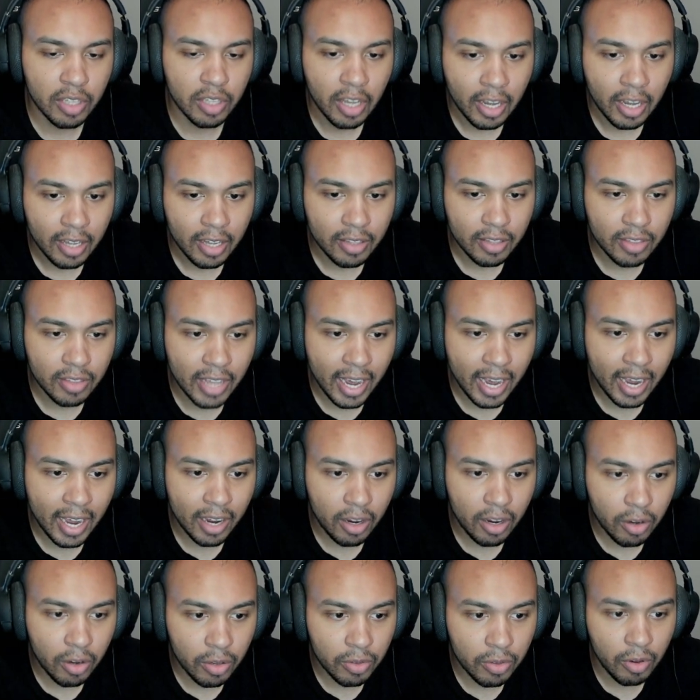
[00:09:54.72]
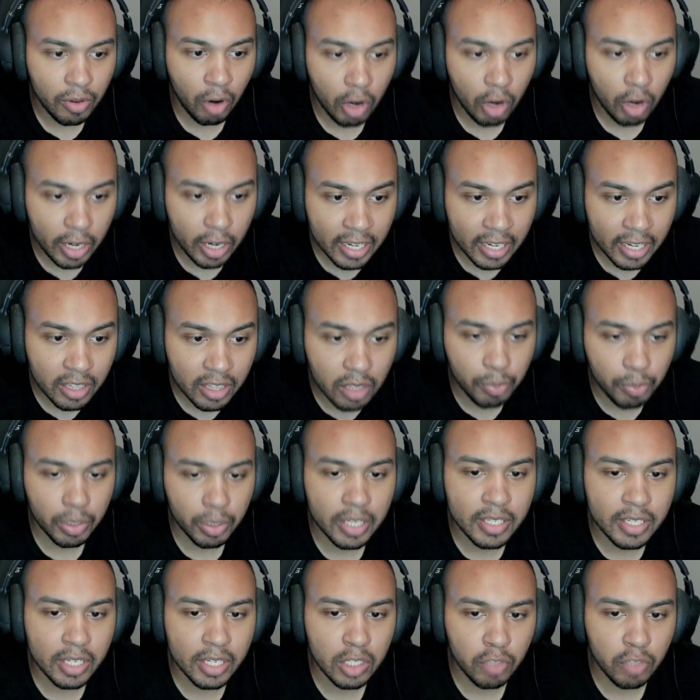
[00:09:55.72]
that are in the
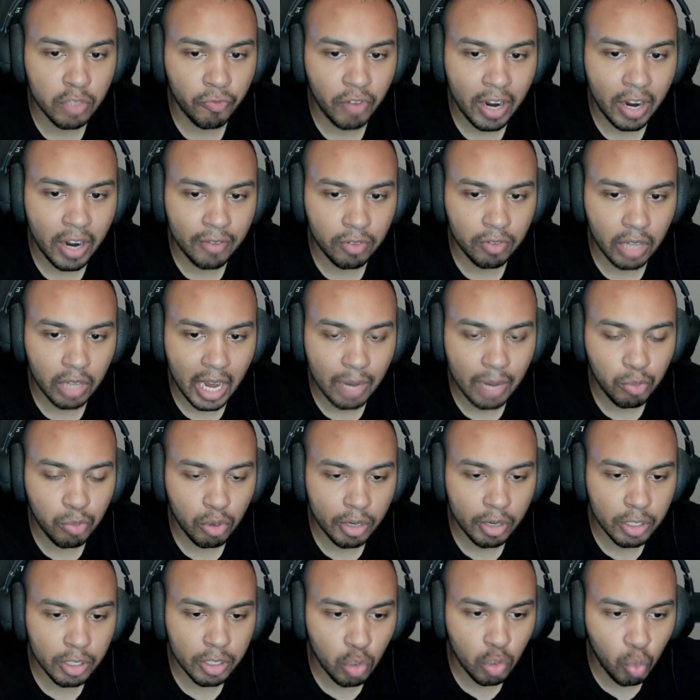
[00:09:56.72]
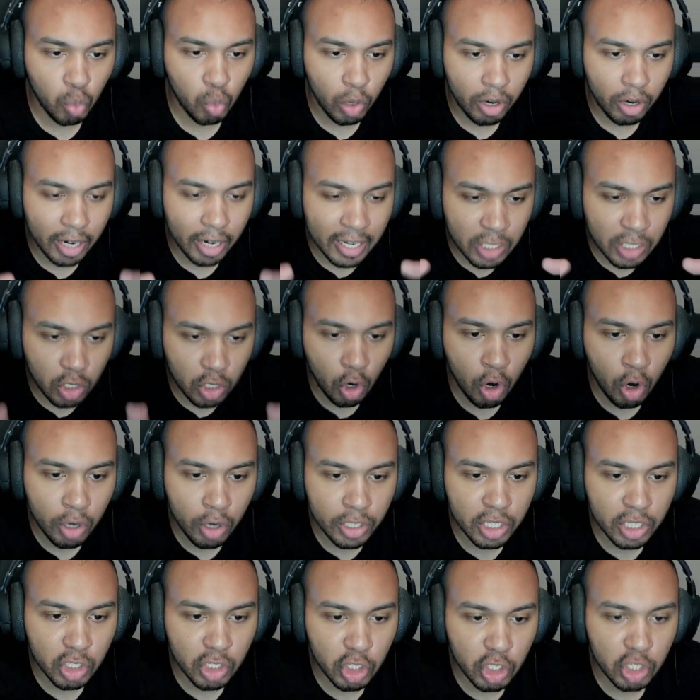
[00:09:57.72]
PlayStation 5 library to where it's hard
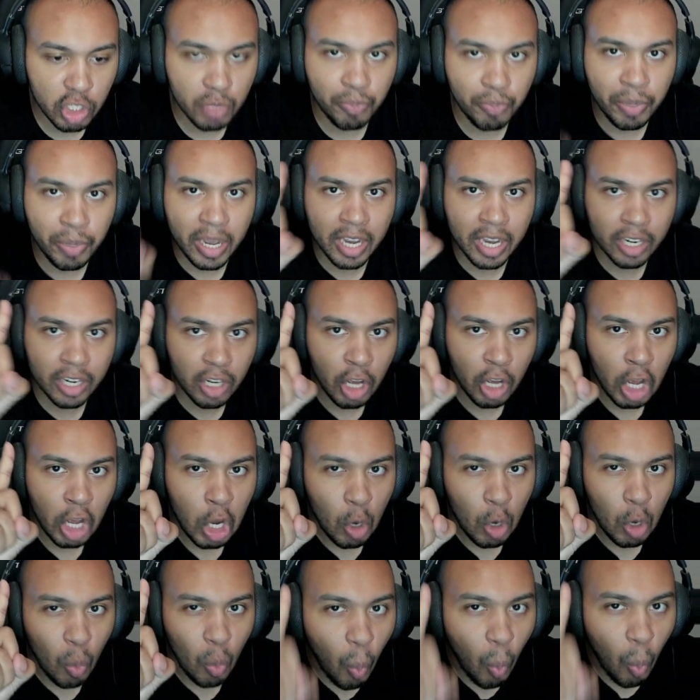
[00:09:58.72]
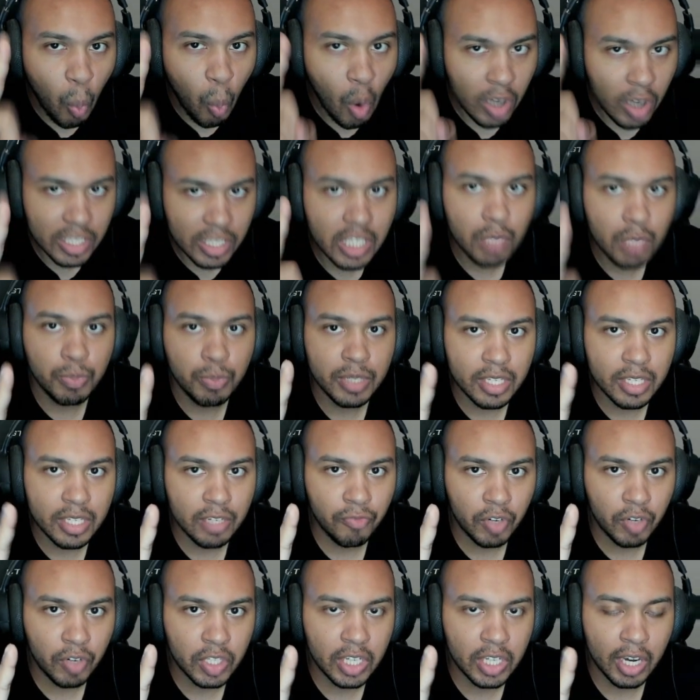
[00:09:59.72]
to just pick one
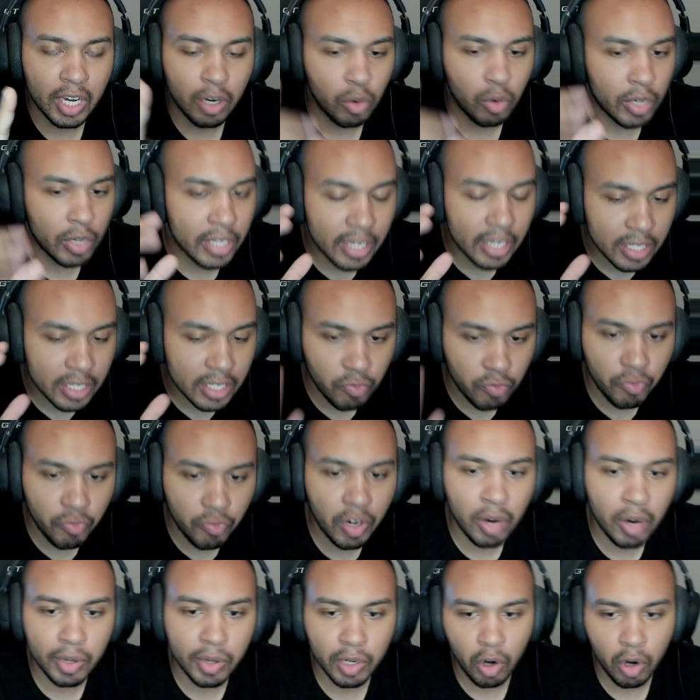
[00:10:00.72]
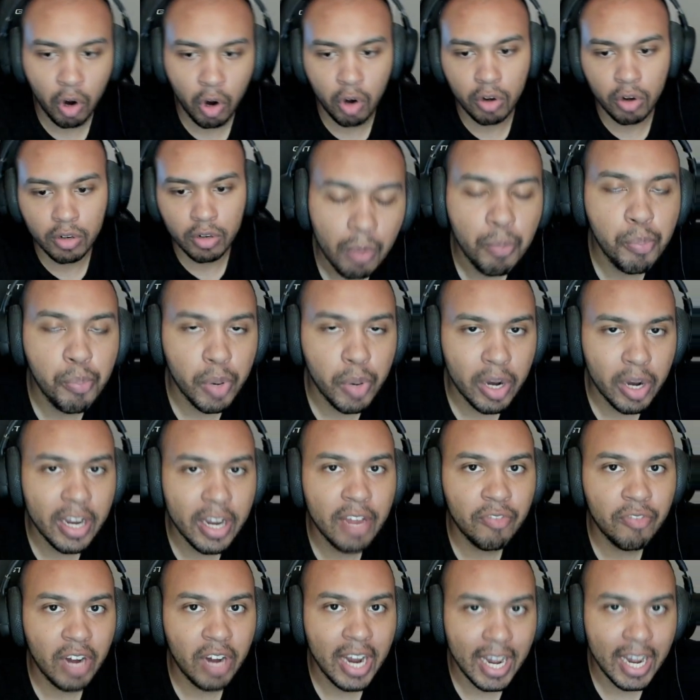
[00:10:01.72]
specific title. It's very hard. But
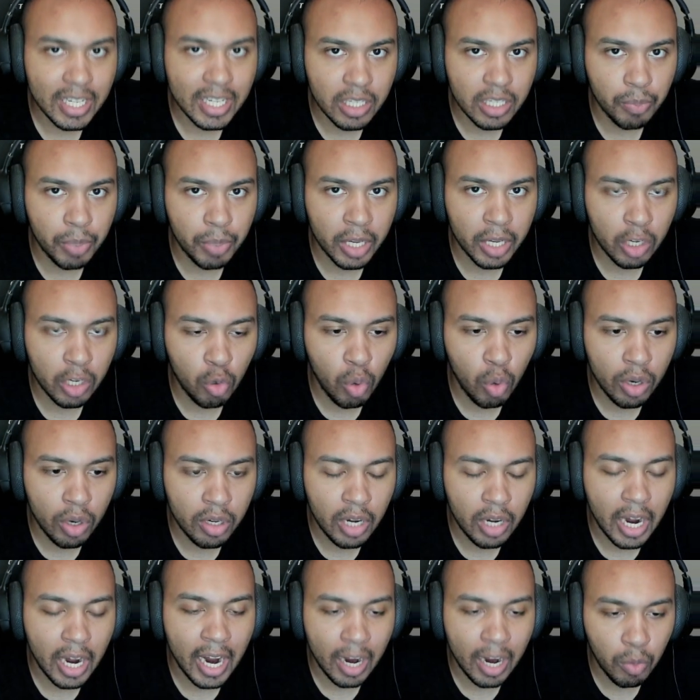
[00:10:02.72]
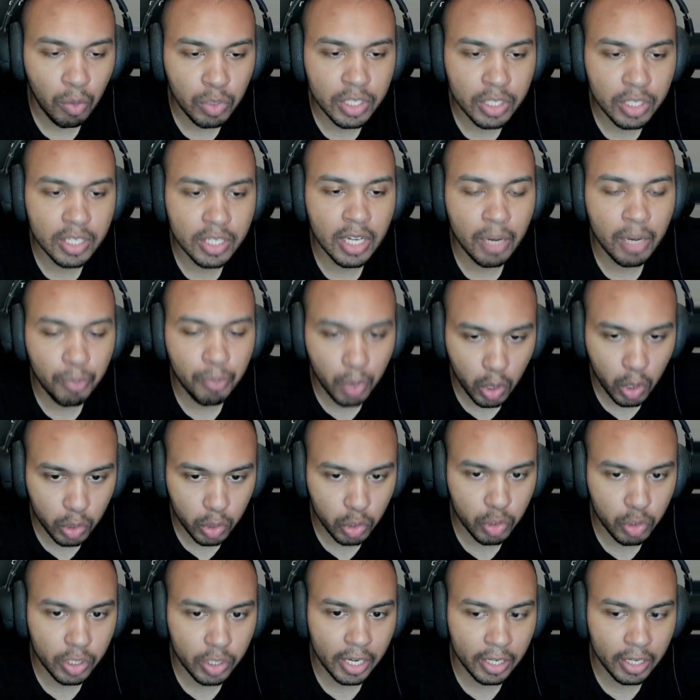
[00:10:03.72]
if I had to pick one, I would say
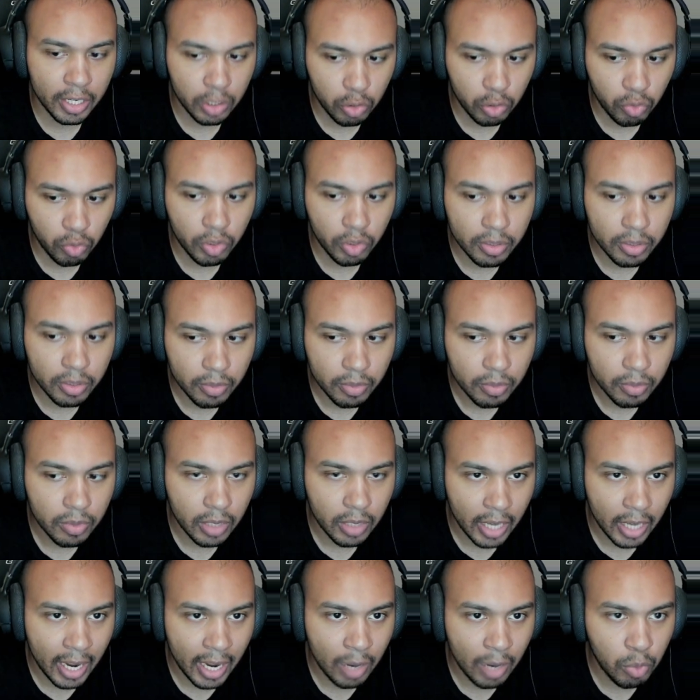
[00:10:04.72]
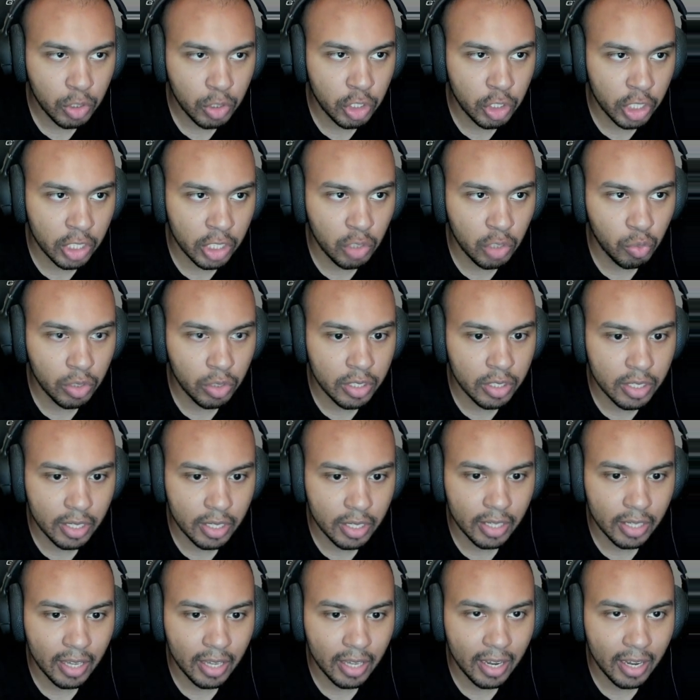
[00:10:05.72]
Baldur's Gate 3. I would genuinely say
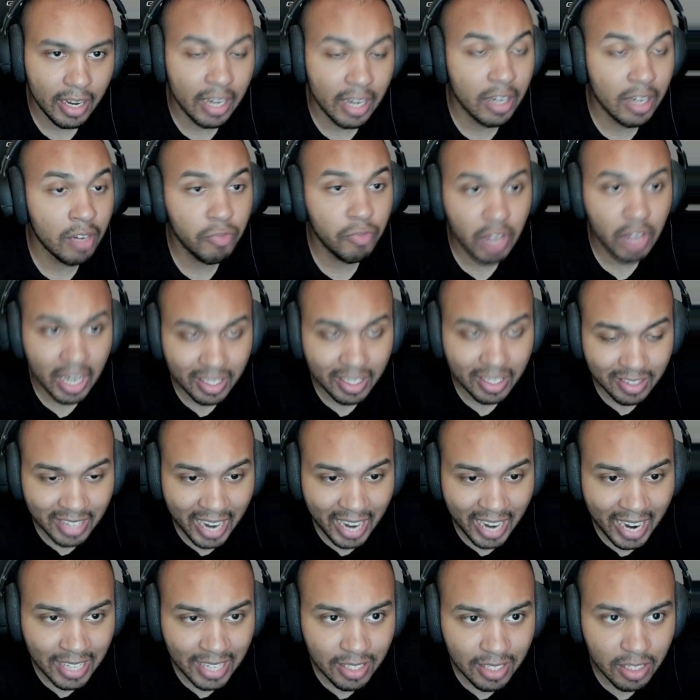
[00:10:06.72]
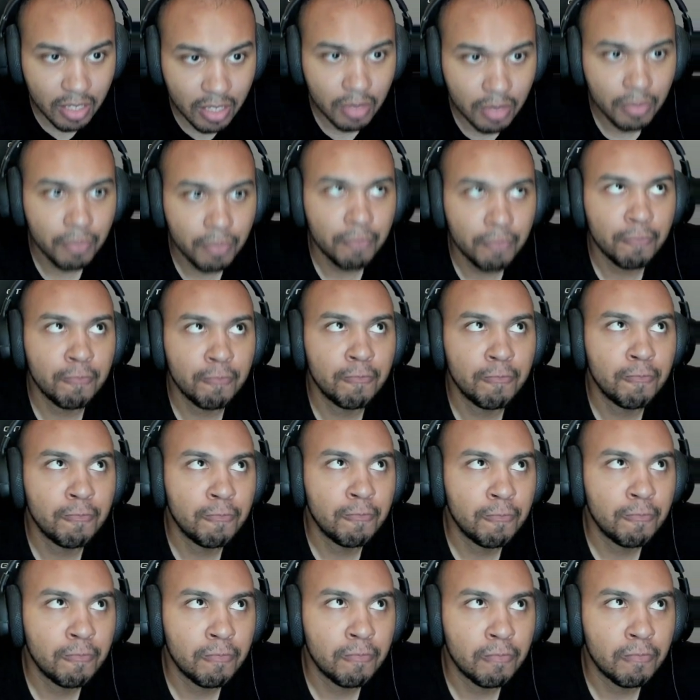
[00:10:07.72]
that. And if not that,
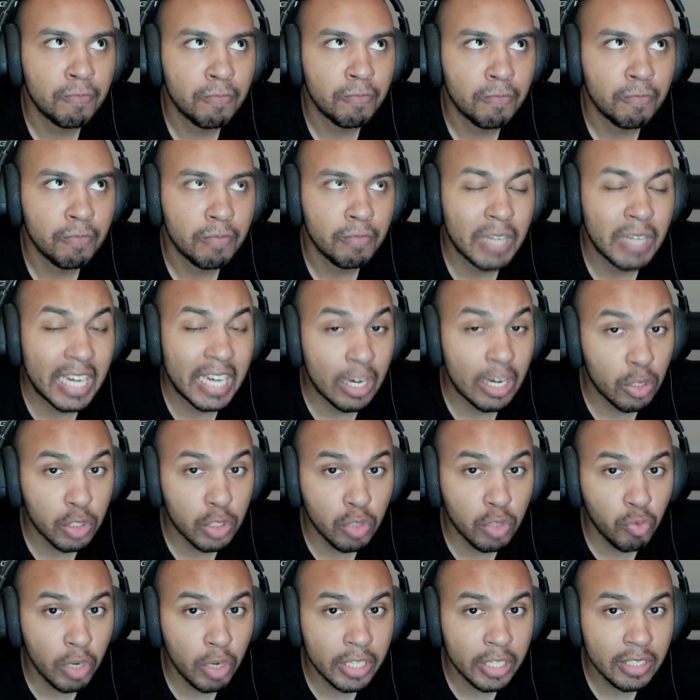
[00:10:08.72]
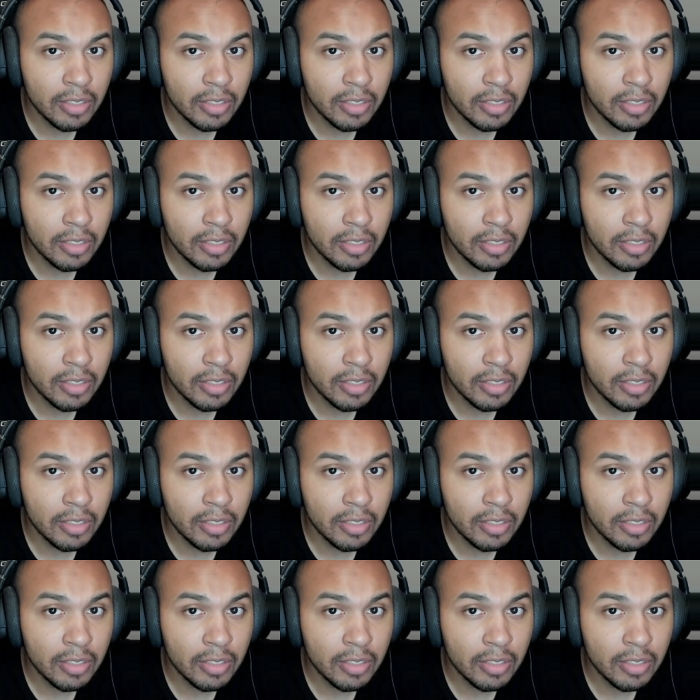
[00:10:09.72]
Elden Ring?